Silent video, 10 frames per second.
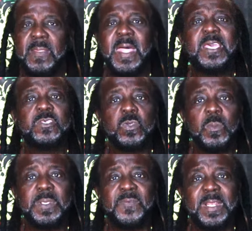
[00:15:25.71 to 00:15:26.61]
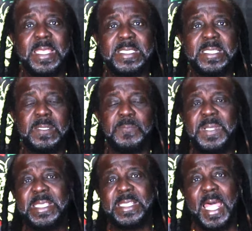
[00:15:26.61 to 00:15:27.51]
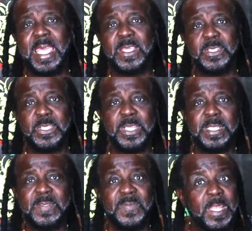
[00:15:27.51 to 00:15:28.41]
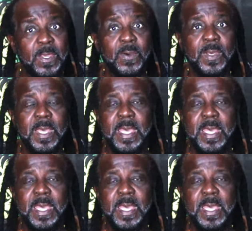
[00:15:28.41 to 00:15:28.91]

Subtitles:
Thank you so much for listening. Please like and share this video.